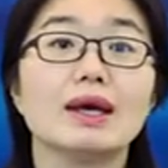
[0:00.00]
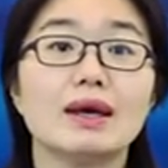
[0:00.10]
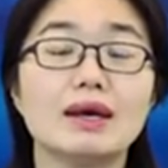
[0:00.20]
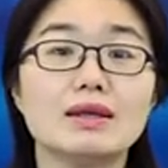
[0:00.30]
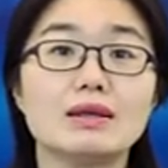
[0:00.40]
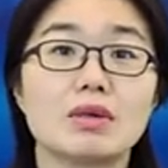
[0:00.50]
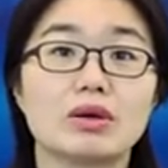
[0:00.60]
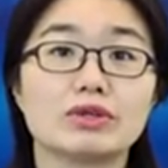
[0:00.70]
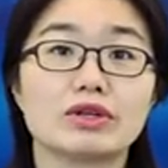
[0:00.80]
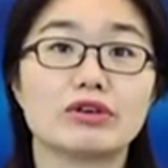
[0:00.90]
In
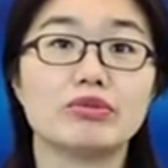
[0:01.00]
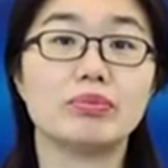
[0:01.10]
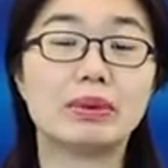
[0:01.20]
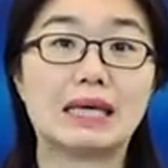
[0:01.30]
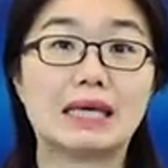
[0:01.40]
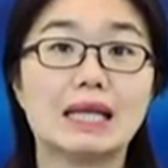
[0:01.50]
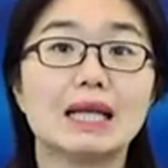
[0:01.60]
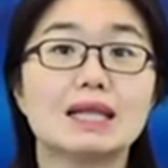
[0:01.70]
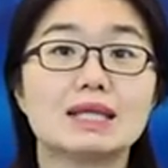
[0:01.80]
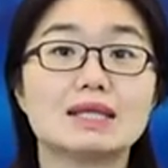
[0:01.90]
demand curve B,
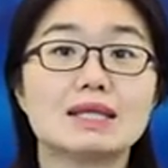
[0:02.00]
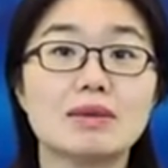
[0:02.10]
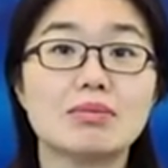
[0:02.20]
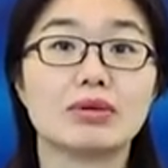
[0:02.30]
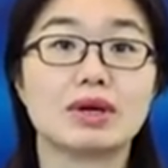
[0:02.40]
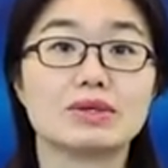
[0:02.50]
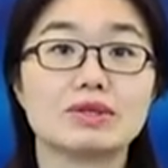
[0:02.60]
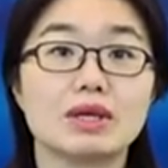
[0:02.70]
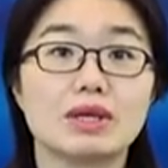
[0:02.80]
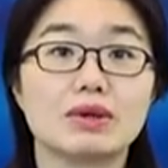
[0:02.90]
the same
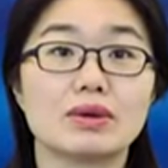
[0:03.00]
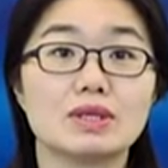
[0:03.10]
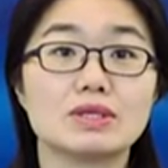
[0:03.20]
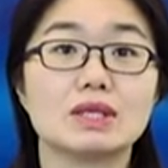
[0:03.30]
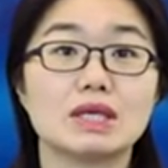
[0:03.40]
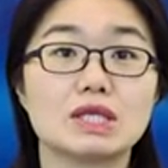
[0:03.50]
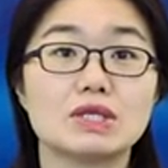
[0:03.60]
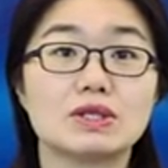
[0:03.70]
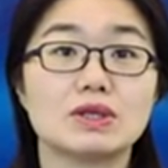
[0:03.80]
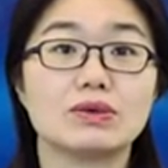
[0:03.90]
price increase
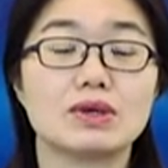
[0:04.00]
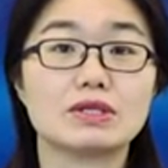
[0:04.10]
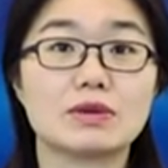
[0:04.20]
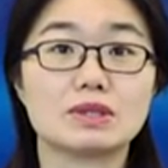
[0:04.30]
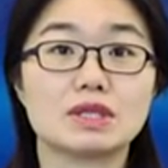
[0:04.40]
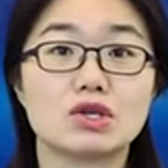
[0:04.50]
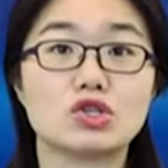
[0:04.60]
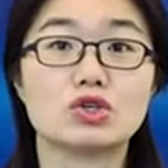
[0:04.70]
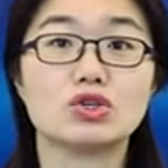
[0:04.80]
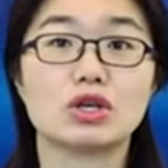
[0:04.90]
leads to a
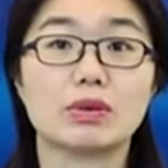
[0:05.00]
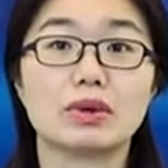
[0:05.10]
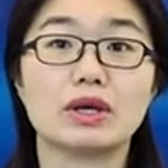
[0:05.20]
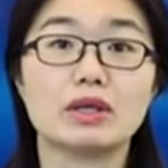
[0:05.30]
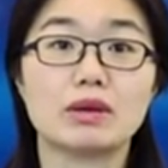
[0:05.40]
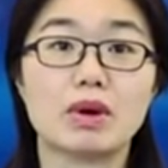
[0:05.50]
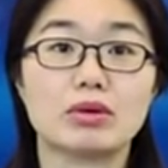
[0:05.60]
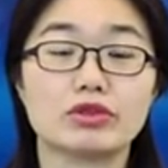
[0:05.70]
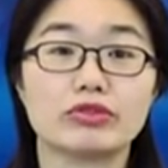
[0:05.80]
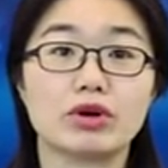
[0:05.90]
substantial drop in
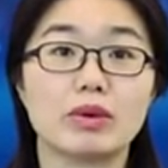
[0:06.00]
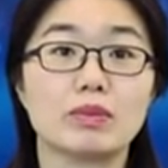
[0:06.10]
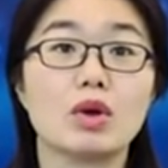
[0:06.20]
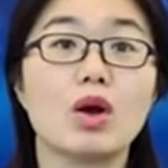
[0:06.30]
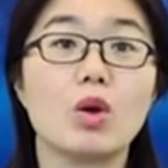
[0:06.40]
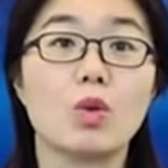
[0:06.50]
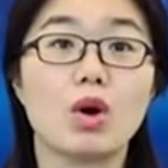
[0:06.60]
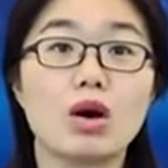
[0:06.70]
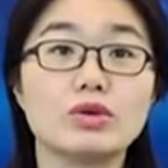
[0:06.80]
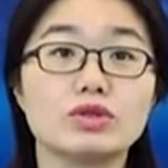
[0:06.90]
demand from
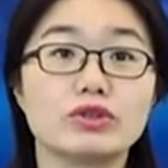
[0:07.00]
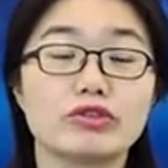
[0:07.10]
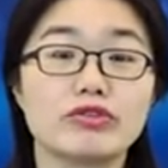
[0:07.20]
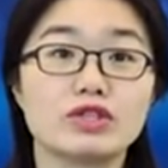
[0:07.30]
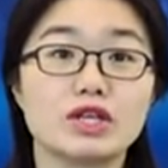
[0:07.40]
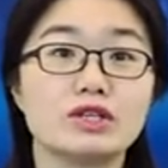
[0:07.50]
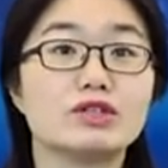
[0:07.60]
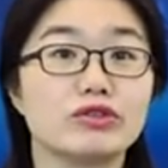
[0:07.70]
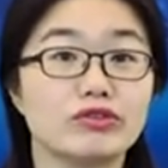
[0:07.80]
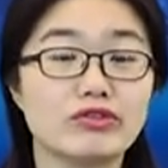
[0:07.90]
150
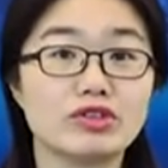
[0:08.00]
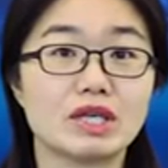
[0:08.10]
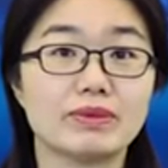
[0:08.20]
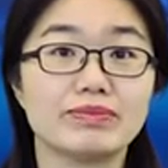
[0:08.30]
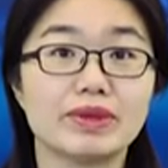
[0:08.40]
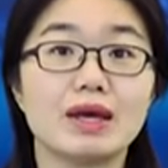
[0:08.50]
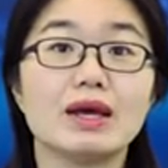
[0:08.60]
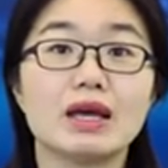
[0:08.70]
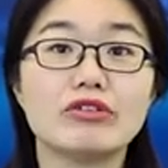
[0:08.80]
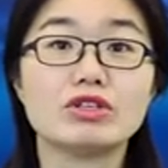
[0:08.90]
to 50.
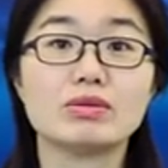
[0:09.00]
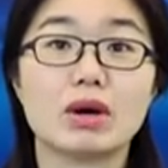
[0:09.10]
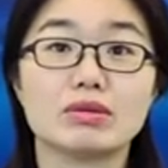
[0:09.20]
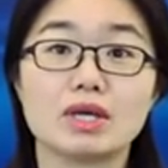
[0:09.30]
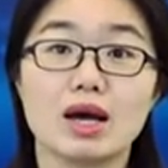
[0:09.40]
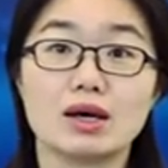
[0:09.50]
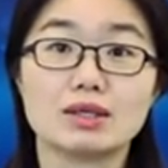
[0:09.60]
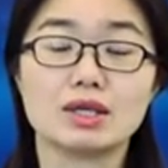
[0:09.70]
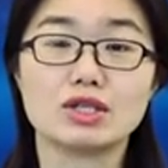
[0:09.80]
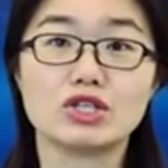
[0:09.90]
If demand
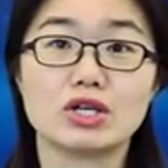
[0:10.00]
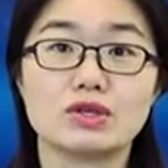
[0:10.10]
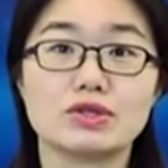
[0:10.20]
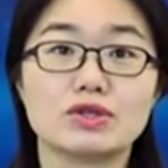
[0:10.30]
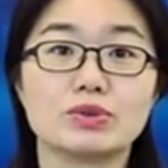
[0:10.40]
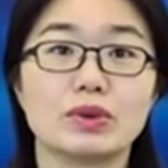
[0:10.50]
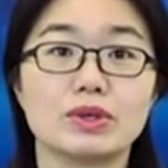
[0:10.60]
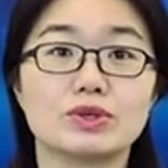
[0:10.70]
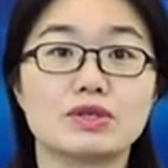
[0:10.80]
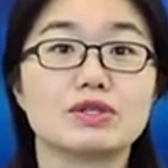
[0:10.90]
hardly changes
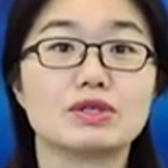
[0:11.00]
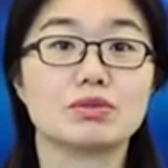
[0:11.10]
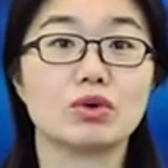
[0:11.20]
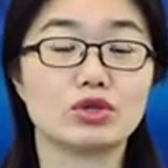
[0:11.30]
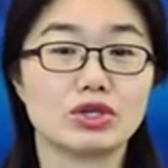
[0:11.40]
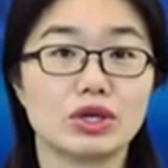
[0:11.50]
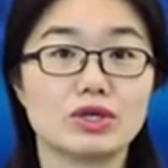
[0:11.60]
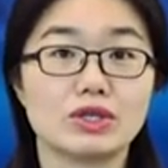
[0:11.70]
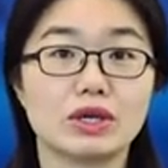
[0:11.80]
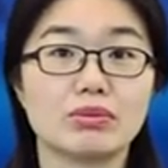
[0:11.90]
with a small
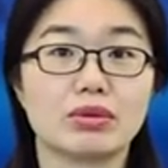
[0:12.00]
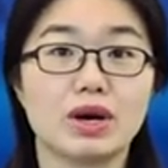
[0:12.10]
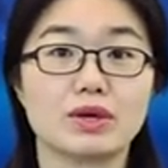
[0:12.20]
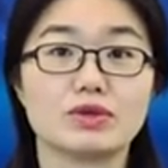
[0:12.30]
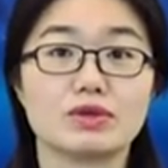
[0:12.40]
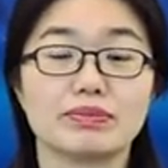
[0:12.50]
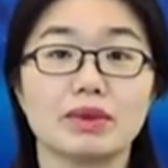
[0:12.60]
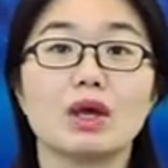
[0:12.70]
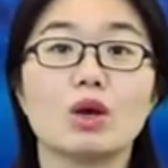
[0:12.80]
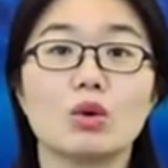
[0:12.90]
change in price,
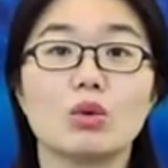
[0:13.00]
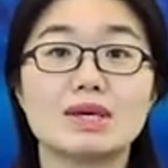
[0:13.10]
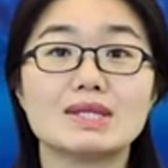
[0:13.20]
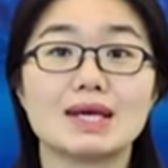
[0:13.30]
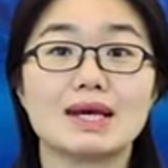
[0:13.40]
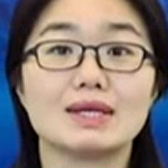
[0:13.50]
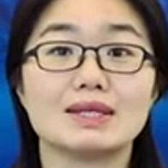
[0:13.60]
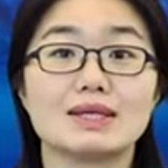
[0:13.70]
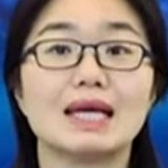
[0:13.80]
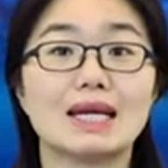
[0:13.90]
we say
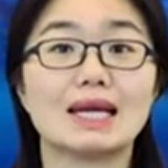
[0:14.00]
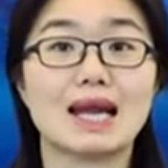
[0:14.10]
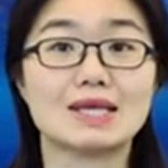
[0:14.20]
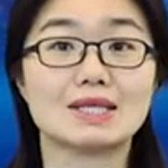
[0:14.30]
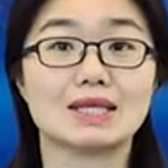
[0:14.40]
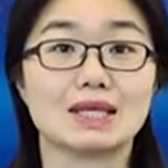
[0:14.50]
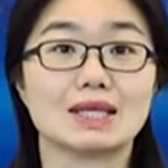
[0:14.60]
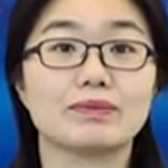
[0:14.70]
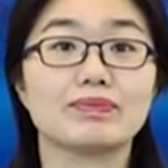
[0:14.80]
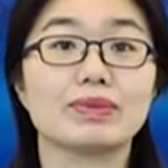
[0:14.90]
it inelastic.